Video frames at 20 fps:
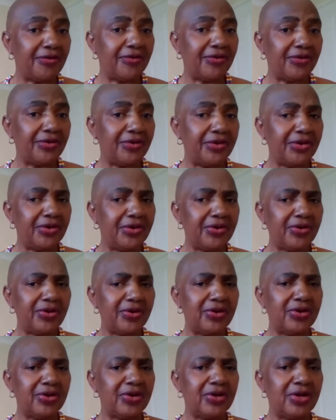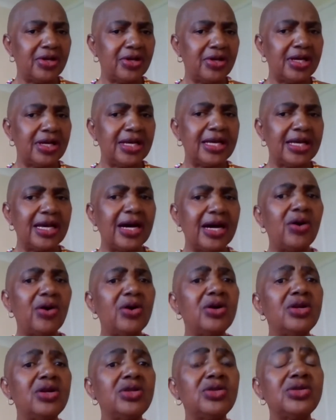You know, all
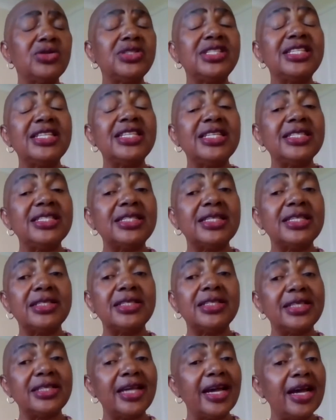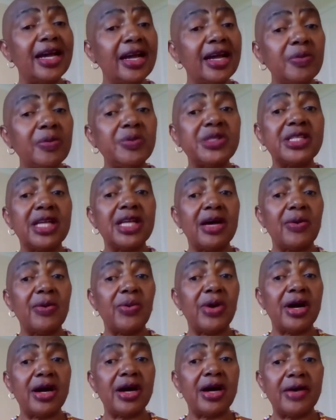of those things, it helps
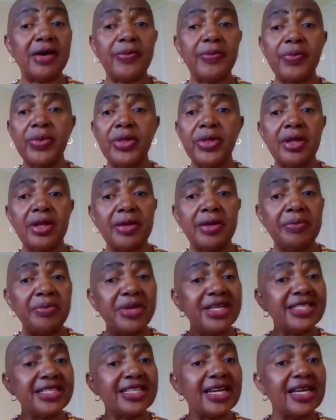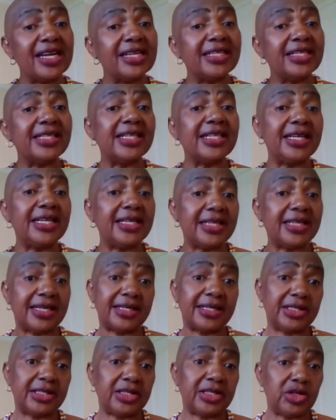our mental
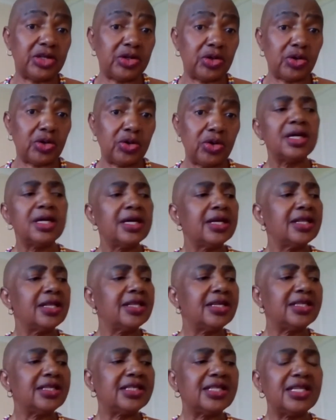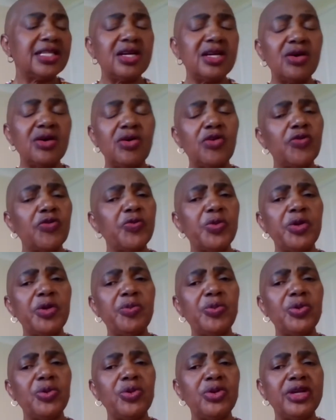status, you know. This thing of
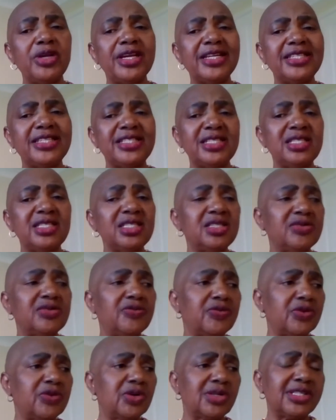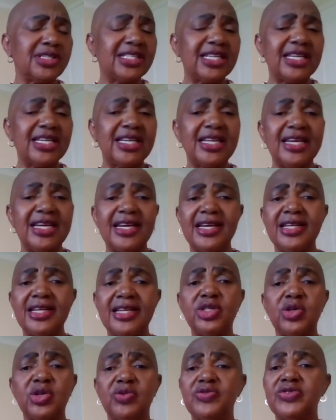people getting divorced at the age
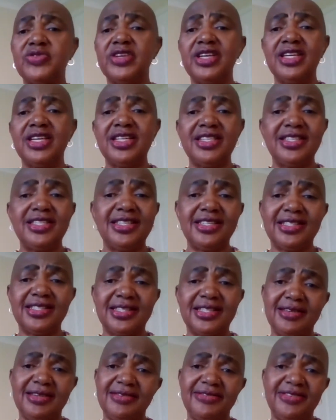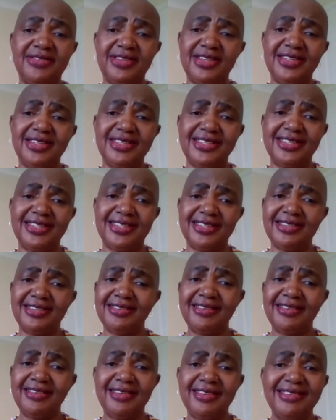of 80, 70,
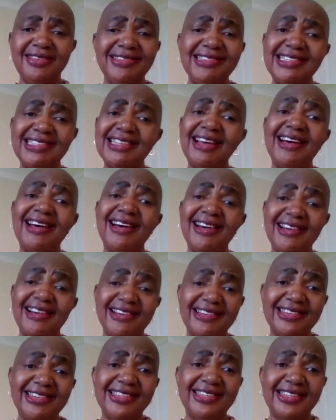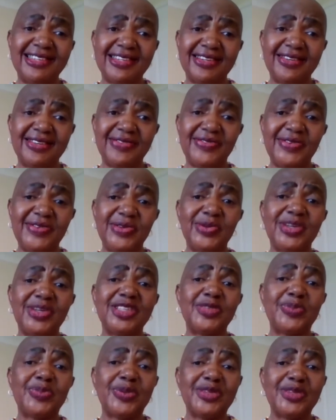is hard. If it was
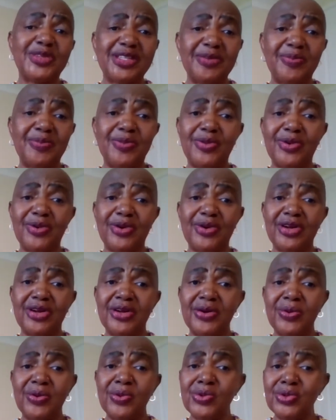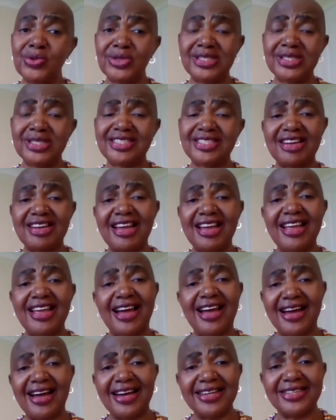possible, we will try
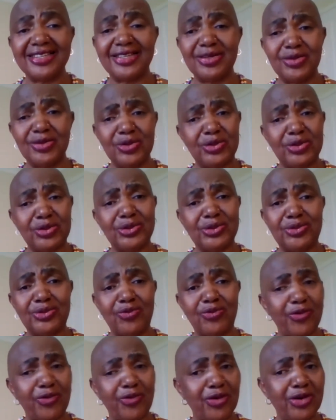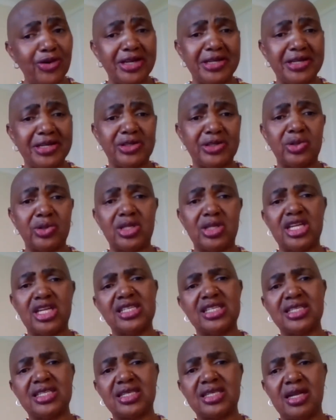hard not to fall into that
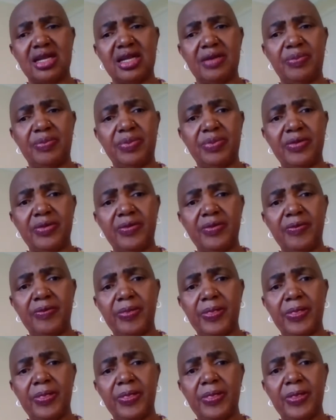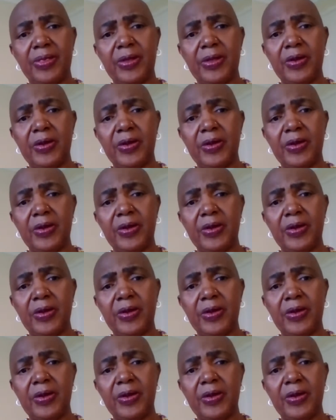trap, you